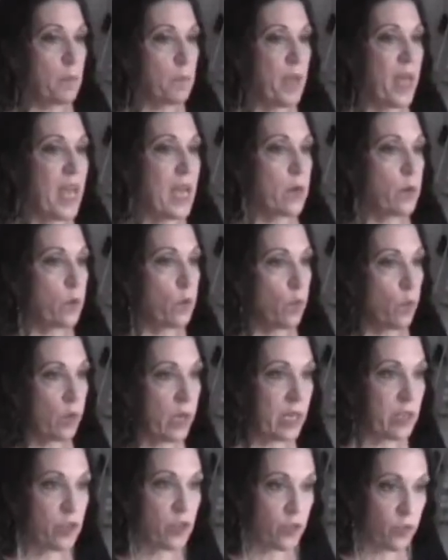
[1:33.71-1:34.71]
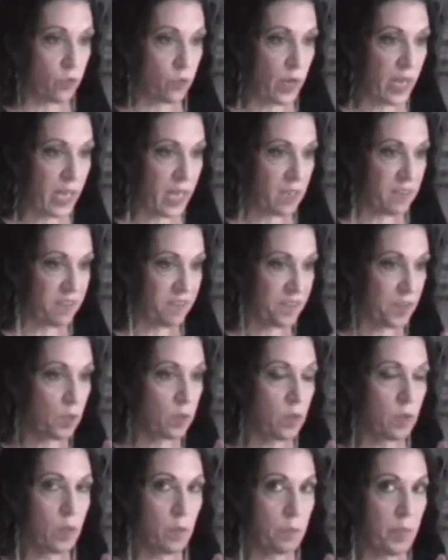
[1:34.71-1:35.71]
a pattern where I drew half,
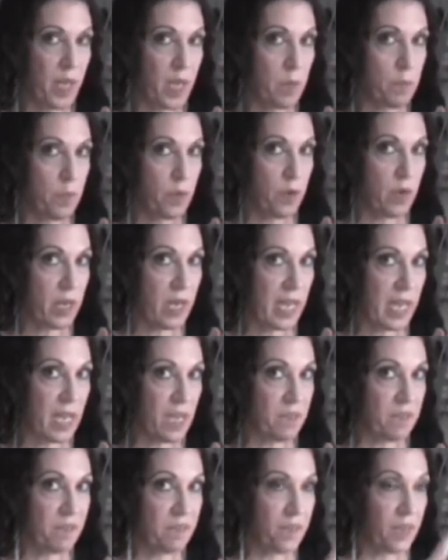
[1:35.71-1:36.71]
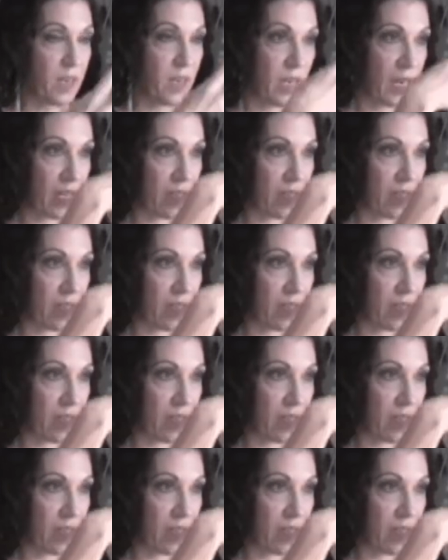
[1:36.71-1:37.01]
folded the paper in half,